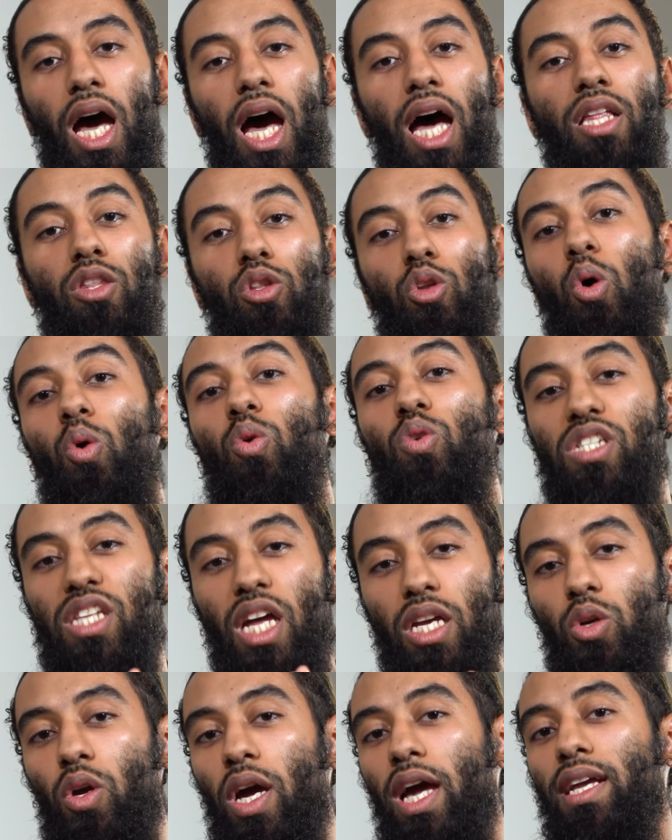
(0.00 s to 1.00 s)
and those
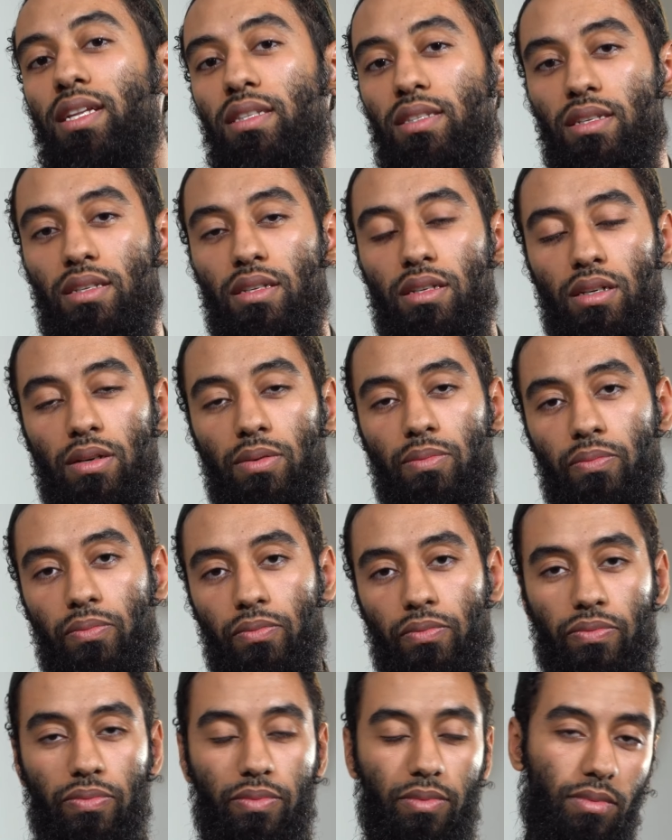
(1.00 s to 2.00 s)
that you hate,
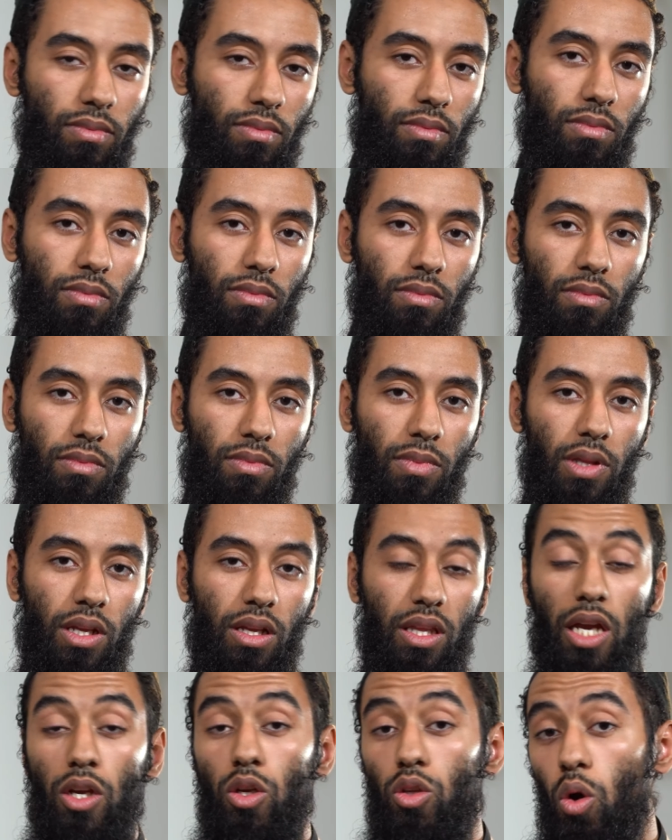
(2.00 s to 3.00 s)

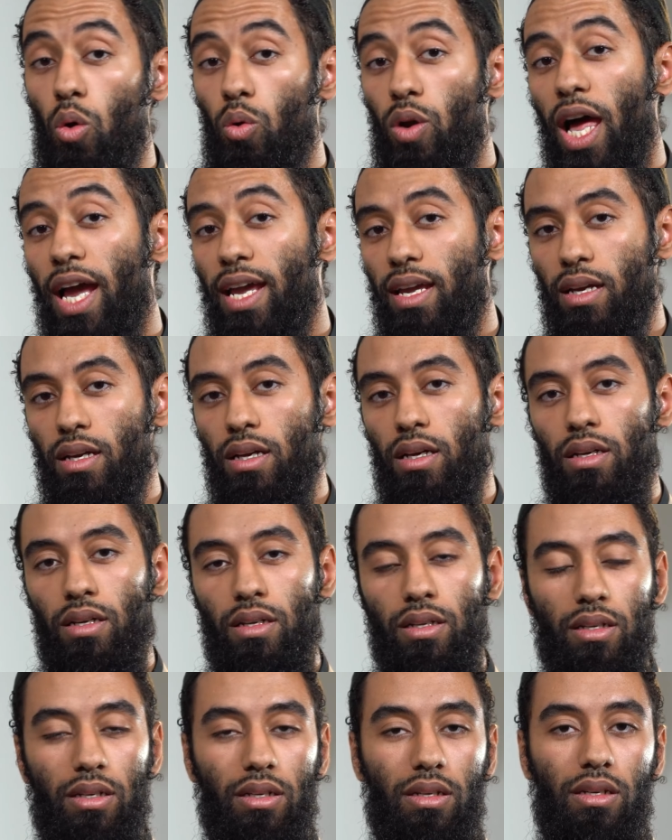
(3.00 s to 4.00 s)
that you don't like.
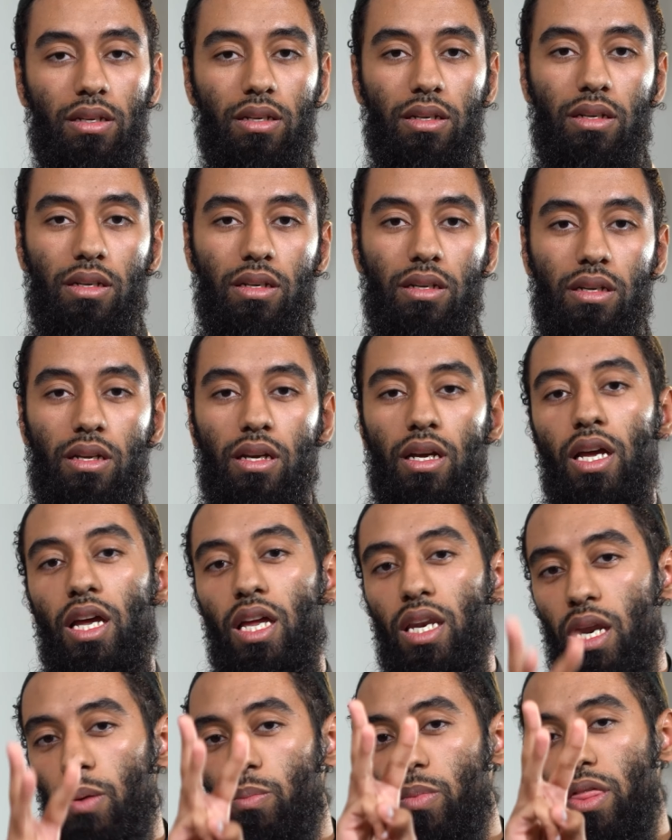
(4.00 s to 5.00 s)

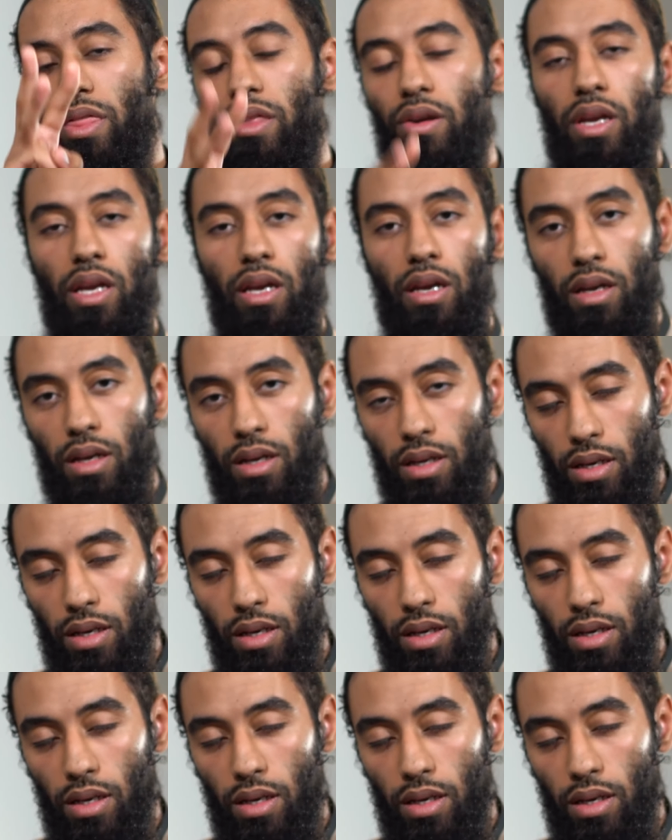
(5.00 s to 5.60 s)
Number 3,